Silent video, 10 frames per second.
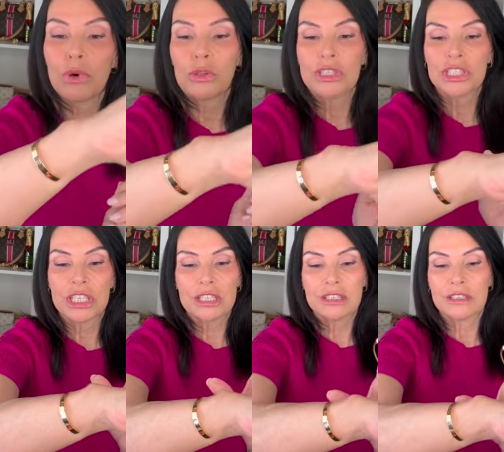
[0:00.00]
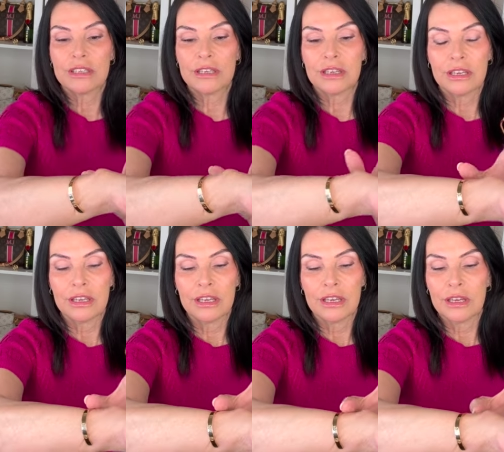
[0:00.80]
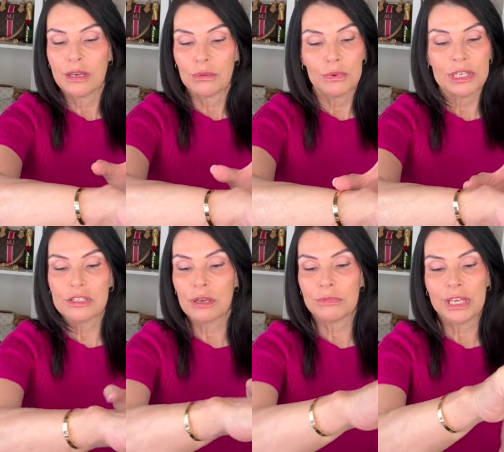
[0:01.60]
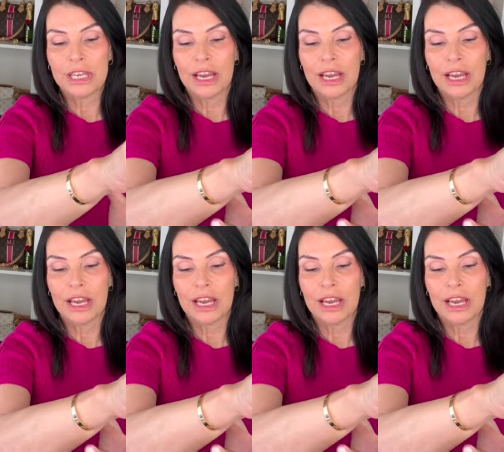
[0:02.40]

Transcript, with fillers: polish it with something,